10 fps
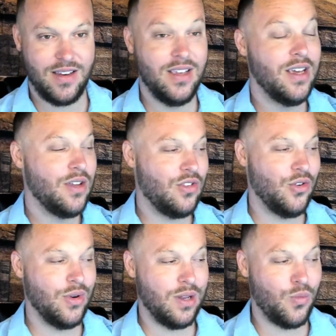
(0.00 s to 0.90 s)
Do you need
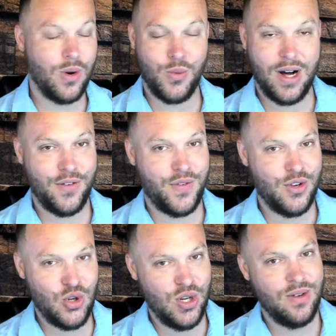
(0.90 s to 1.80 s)
one while
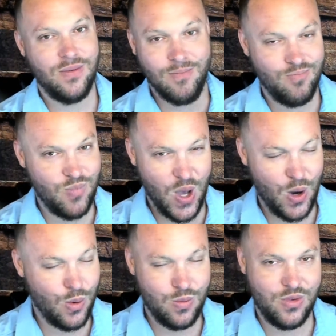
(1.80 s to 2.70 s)
fishing? No,
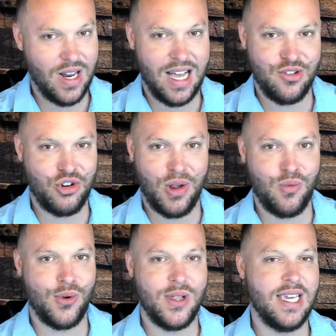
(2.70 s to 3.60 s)
not generally.